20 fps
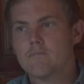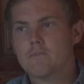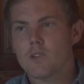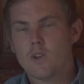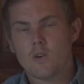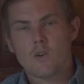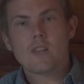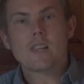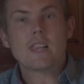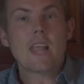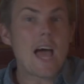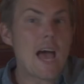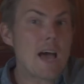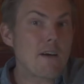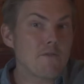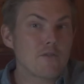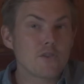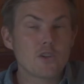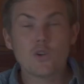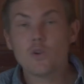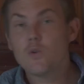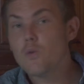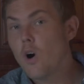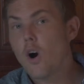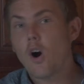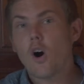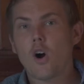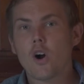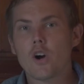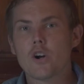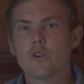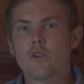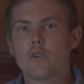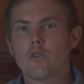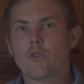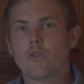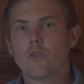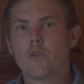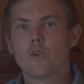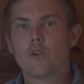laugh too hard
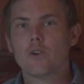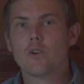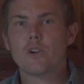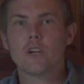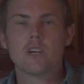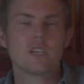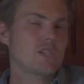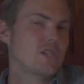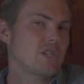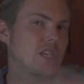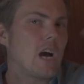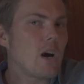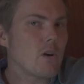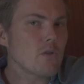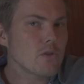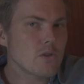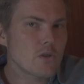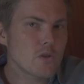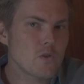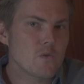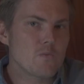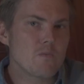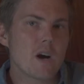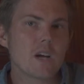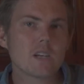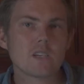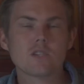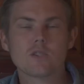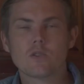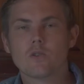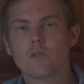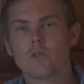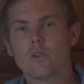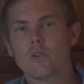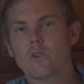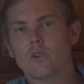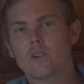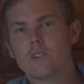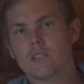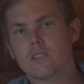or shout too much
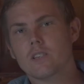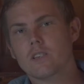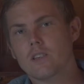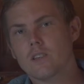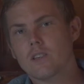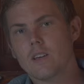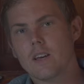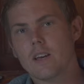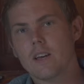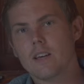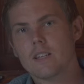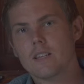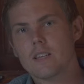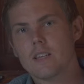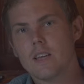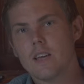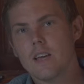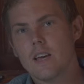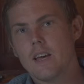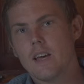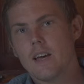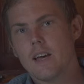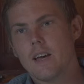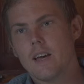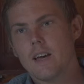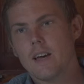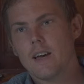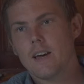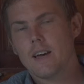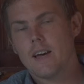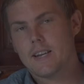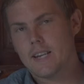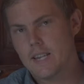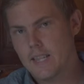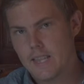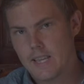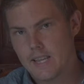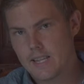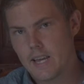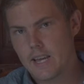or
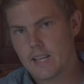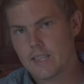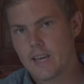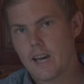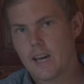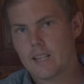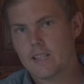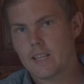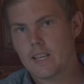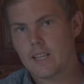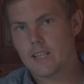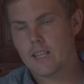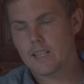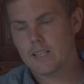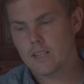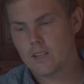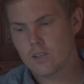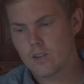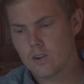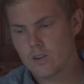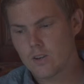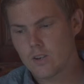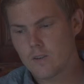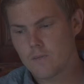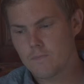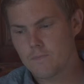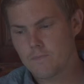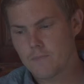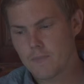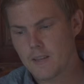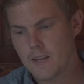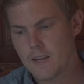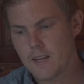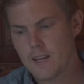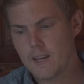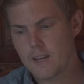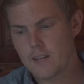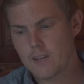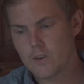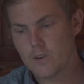anything like that. That's a good
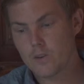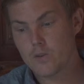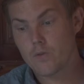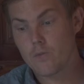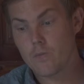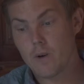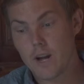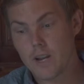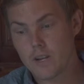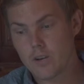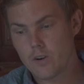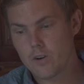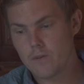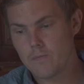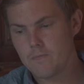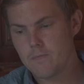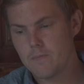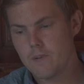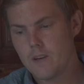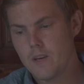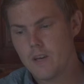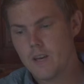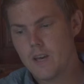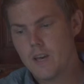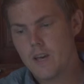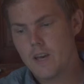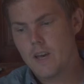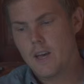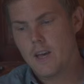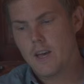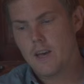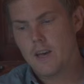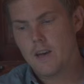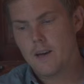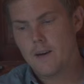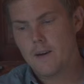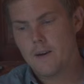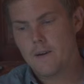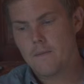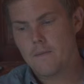reminder.
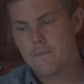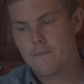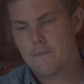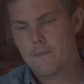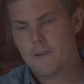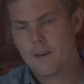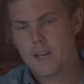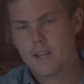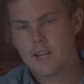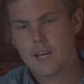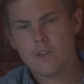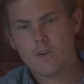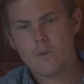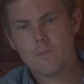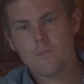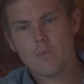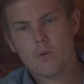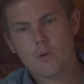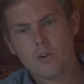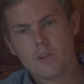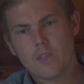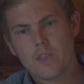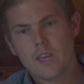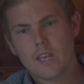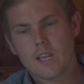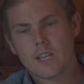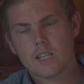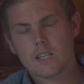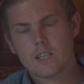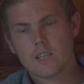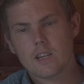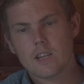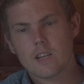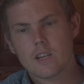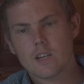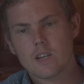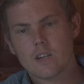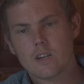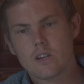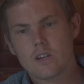Another important thing is
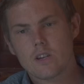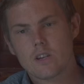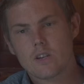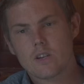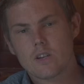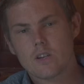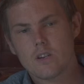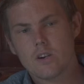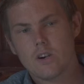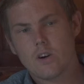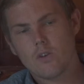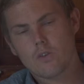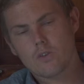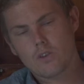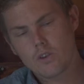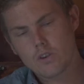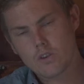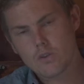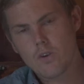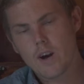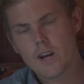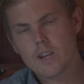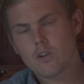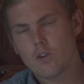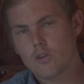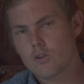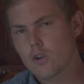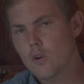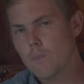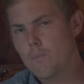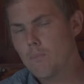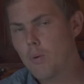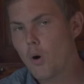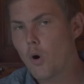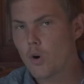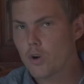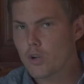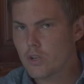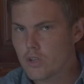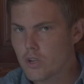also try not to
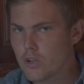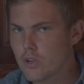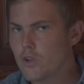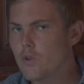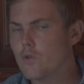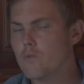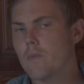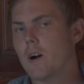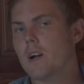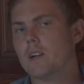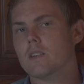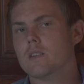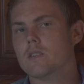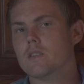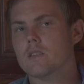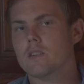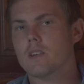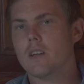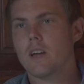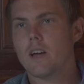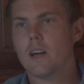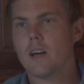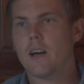point too much.